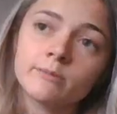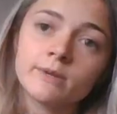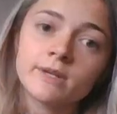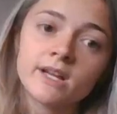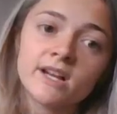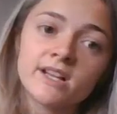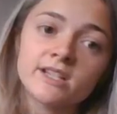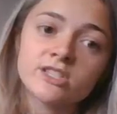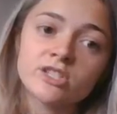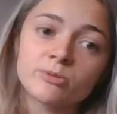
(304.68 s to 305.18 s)

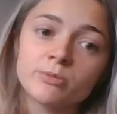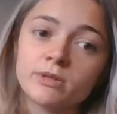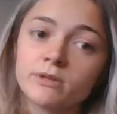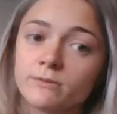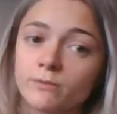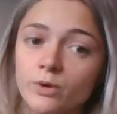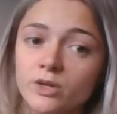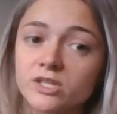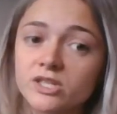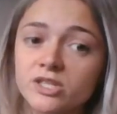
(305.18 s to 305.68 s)
because they're being
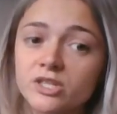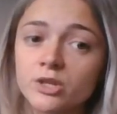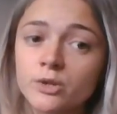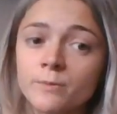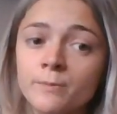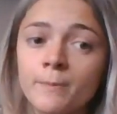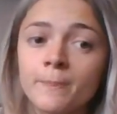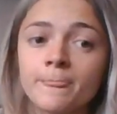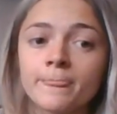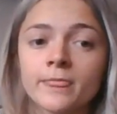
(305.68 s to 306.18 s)
forced
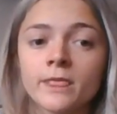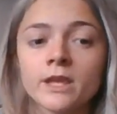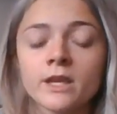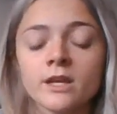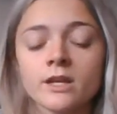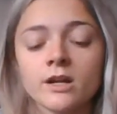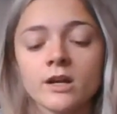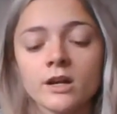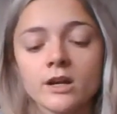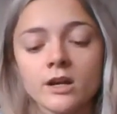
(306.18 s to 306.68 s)
to?
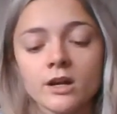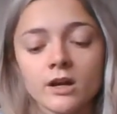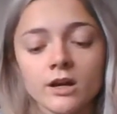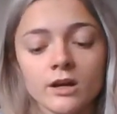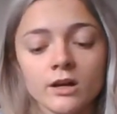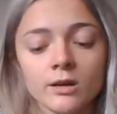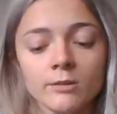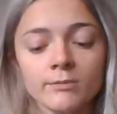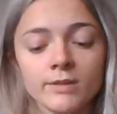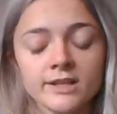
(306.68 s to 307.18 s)

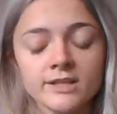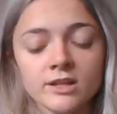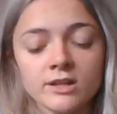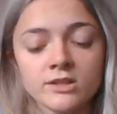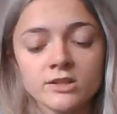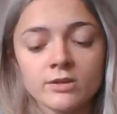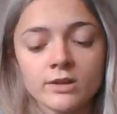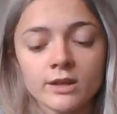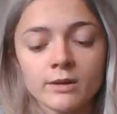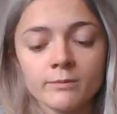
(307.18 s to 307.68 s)
That's
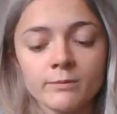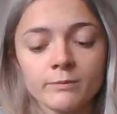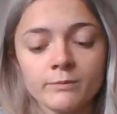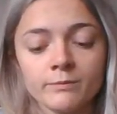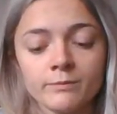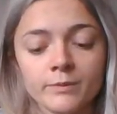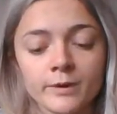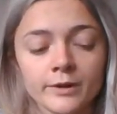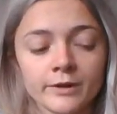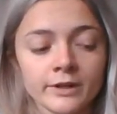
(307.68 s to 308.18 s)
also like a
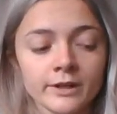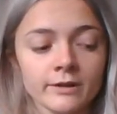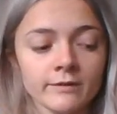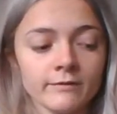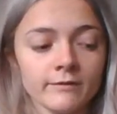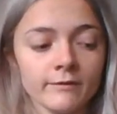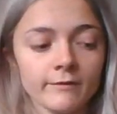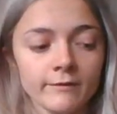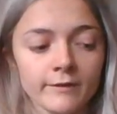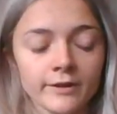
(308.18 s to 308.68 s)

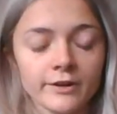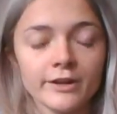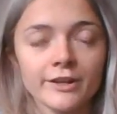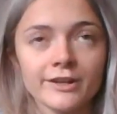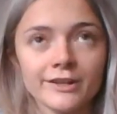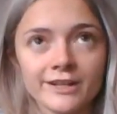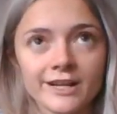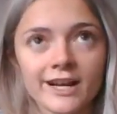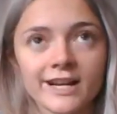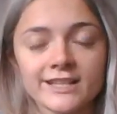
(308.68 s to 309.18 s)
very, very
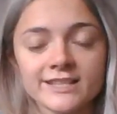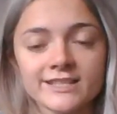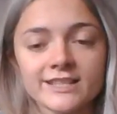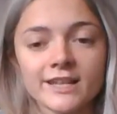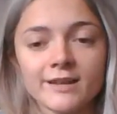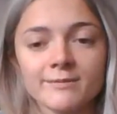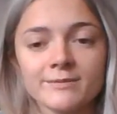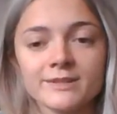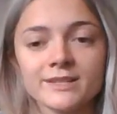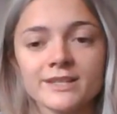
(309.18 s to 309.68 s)
good
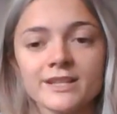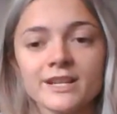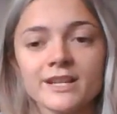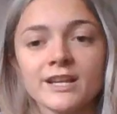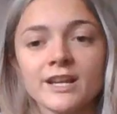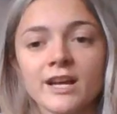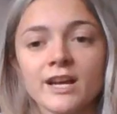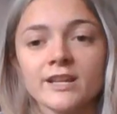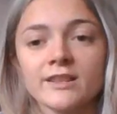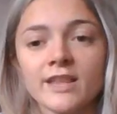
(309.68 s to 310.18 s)
concept
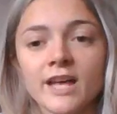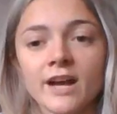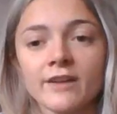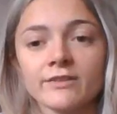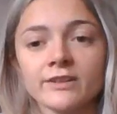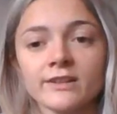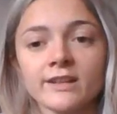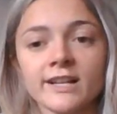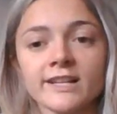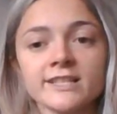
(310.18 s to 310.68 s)

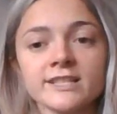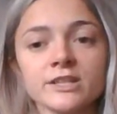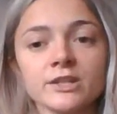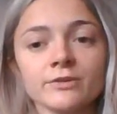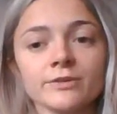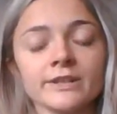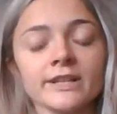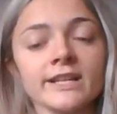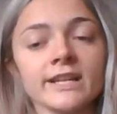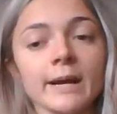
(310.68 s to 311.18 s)
that relates
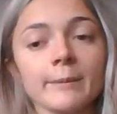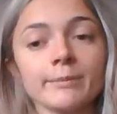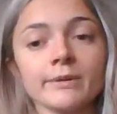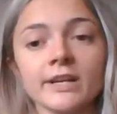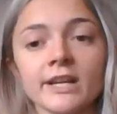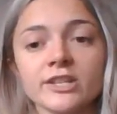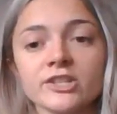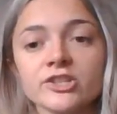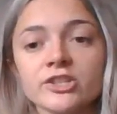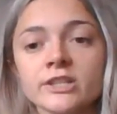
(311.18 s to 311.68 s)
to reading
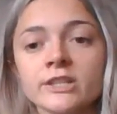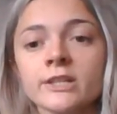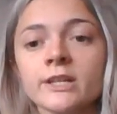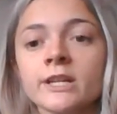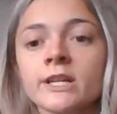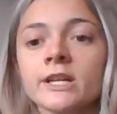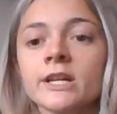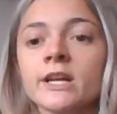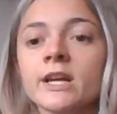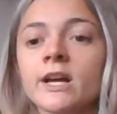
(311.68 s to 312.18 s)

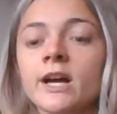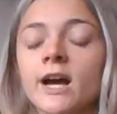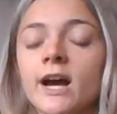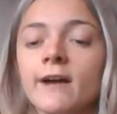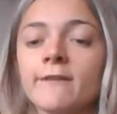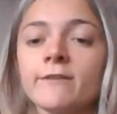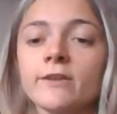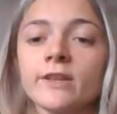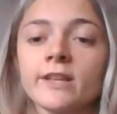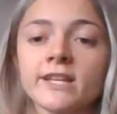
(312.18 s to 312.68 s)
comprehension.
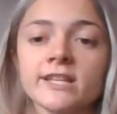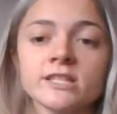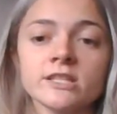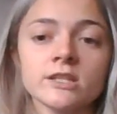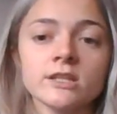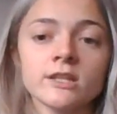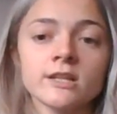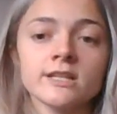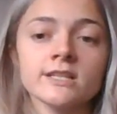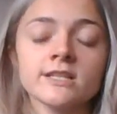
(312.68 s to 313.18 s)
I feel like a
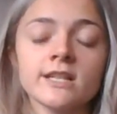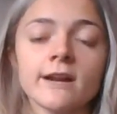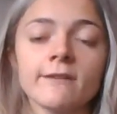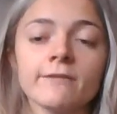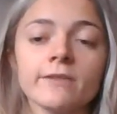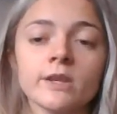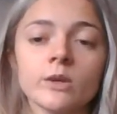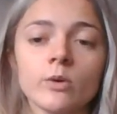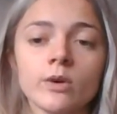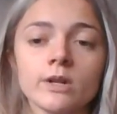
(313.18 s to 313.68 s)
student is
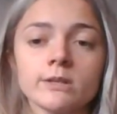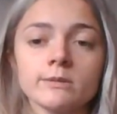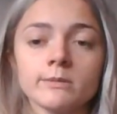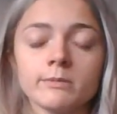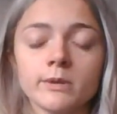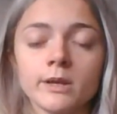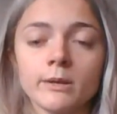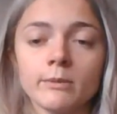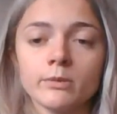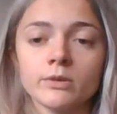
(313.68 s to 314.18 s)
definitely going to
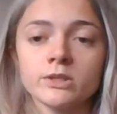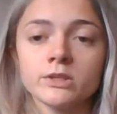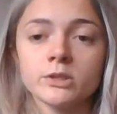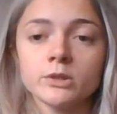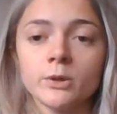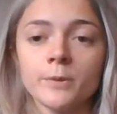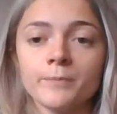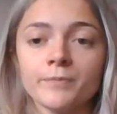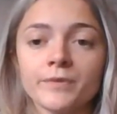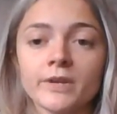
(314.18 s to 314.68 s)
be able
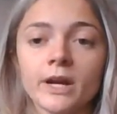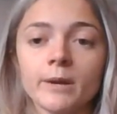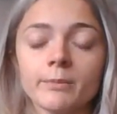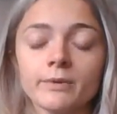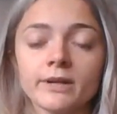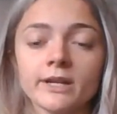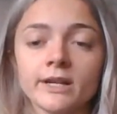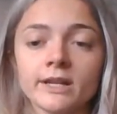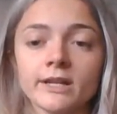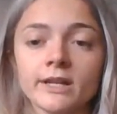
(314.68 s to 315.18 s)
to
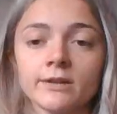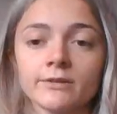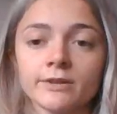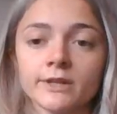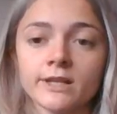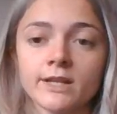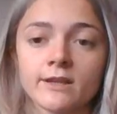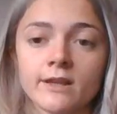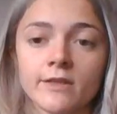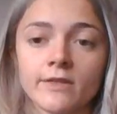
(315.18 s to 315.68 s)
comprehend a
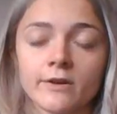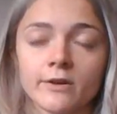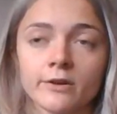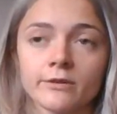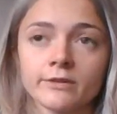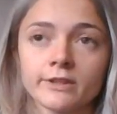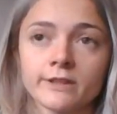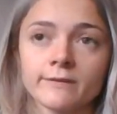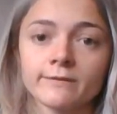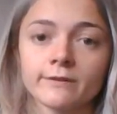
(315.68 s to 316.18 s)
reading that
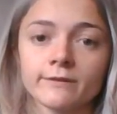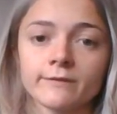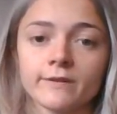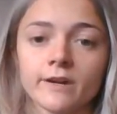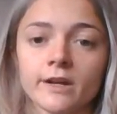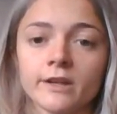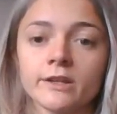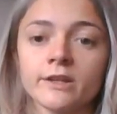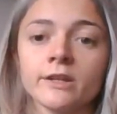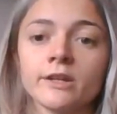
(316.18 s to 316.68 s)
they're reading for
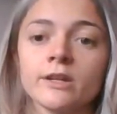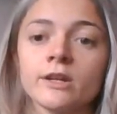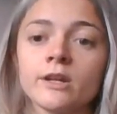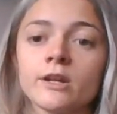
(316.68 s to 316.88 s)
fun